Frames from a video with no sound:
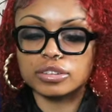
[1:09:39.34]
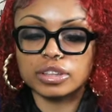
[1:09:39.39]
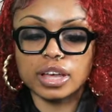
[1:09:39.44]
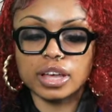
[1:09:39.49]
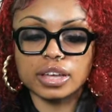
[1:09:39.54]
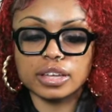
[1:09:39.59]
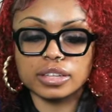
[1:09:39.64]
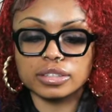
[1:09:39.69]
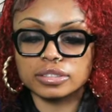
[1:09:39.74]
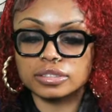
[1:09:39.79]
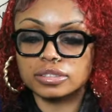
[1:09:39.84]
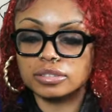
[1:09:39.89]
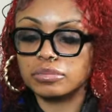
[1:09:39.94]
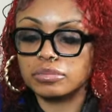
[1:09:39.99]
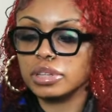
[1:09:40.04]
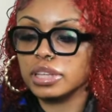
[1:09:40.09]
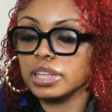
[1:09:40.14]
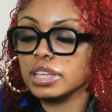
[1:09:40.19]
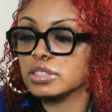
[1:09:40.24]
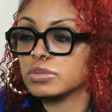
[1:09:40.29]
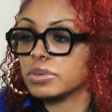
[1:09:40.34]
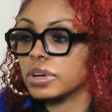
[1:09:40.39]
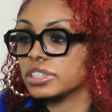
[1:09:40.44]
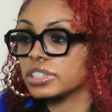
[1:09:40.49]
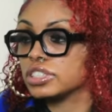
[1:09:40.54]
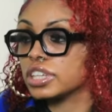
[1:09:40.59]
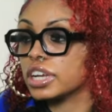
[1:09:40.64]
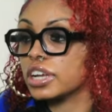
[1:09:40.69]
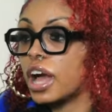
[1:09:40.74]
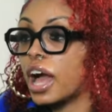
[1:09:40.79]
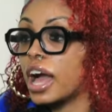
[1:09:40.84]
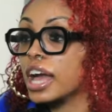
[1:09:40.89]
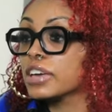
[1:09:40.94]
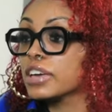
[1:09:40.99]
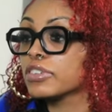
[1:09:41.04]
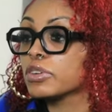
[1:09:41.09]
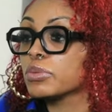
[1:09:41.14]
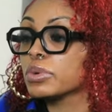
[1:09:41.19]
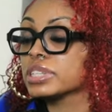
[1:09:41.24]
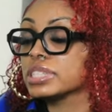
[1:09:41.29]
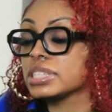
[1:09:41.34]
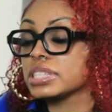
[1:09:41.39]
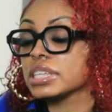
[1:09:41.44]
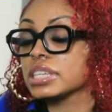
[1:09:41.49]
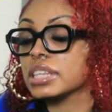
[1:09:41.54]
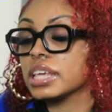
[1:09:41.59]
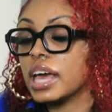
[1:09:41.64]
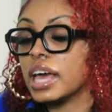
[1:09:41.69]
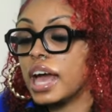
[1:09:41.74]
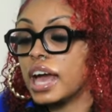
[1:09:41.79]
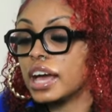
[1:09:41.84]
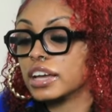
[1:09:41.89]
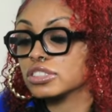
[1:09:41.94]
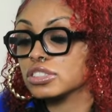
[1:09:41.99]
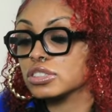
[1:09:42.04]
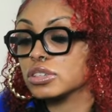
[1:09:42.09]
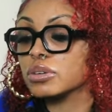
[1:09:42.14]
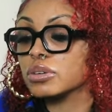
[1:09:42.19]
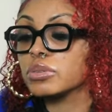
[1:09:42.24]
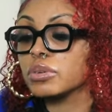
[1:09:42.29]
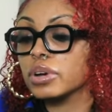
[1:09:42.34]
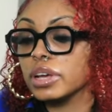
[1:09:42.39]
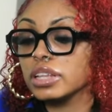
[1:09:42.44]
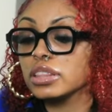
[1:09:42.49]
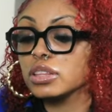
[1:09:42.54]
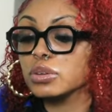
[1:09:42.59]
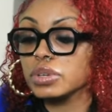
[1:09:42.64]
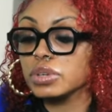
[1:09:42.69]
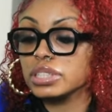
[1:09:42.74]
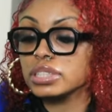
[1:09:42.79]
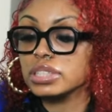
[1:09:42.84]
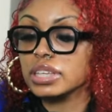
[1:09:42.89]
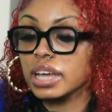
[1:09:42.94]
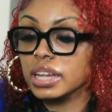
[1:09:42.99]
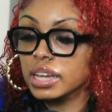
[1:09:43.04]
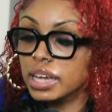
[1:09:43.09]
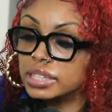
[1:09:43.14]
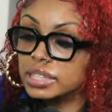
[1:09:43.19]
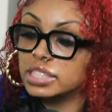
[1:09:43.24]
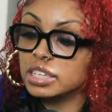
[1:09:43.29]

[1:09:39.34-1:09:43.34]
Okay, please watch Django. I even went to the actual in Louisiana.